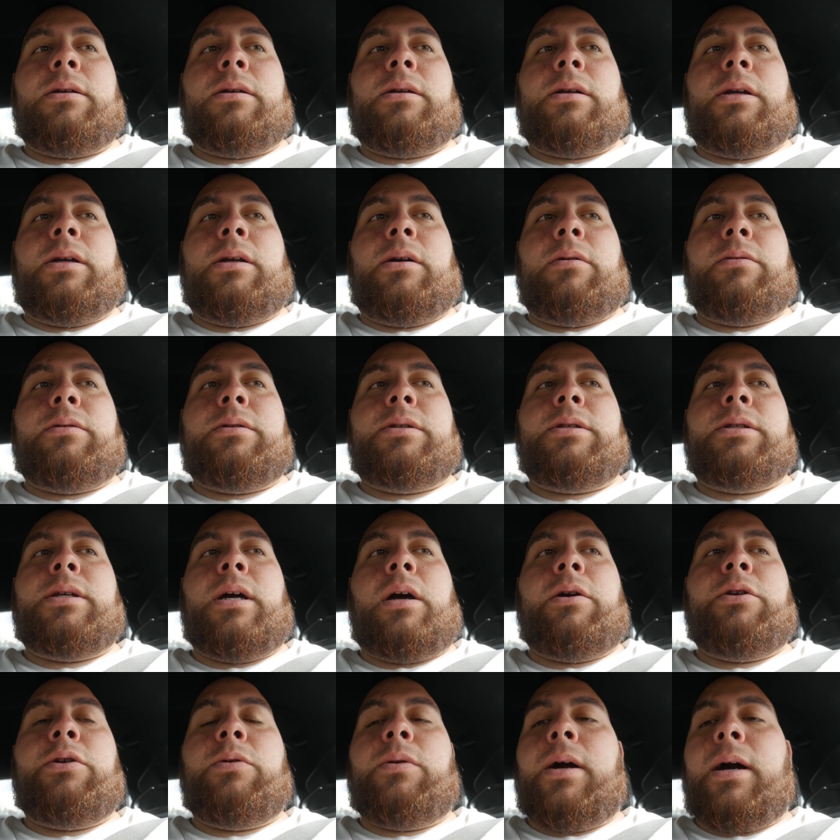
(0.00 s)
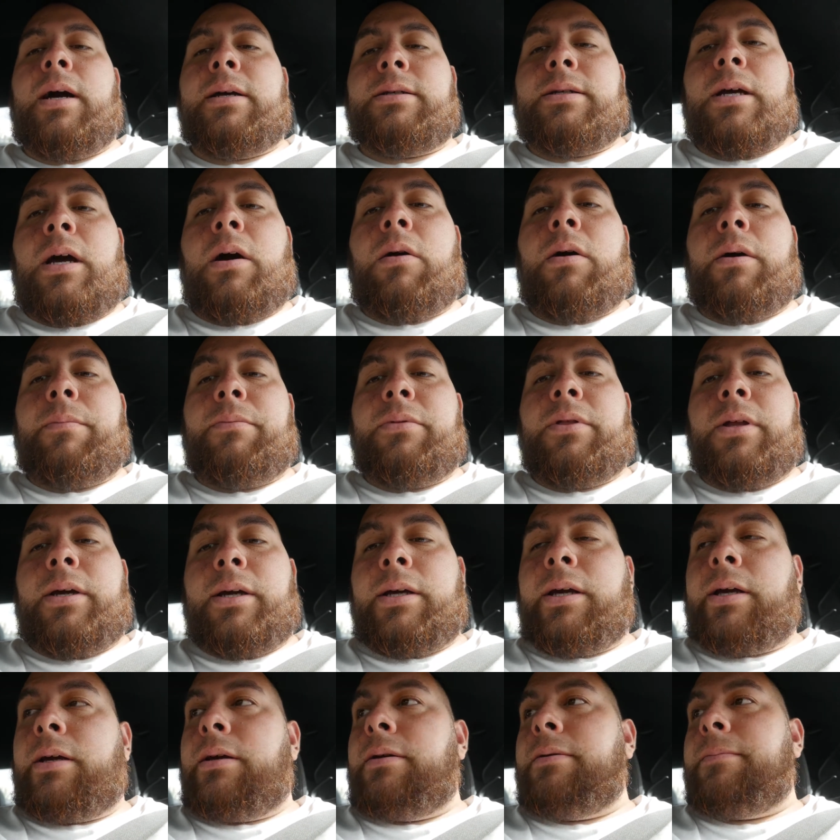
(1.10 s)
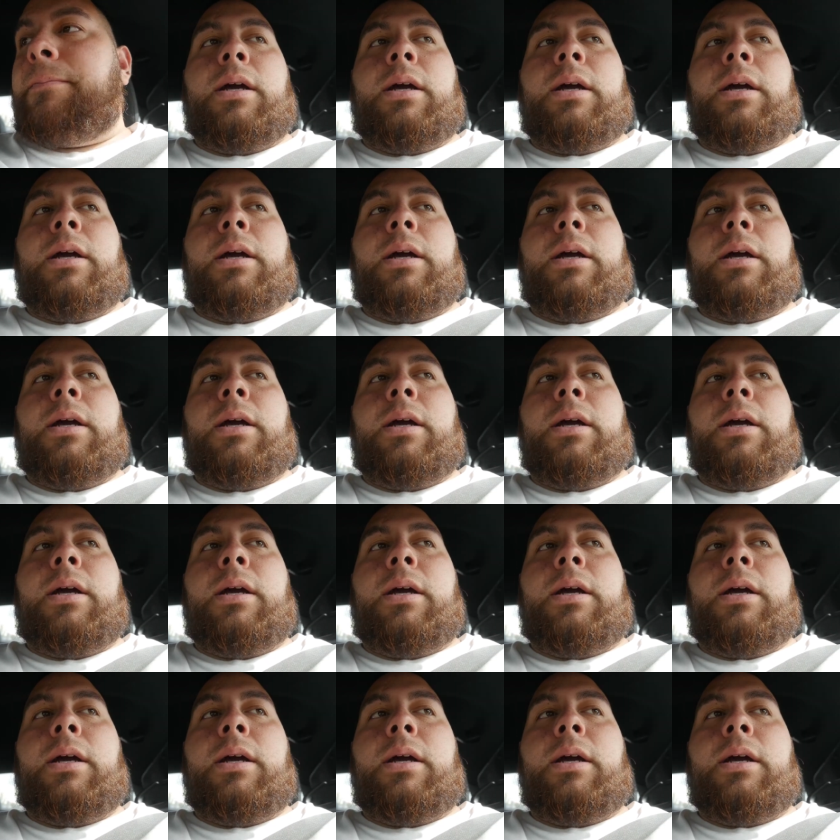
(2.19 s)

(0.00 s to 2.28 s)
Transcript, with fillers: you know, tell you guys how I'm thinking.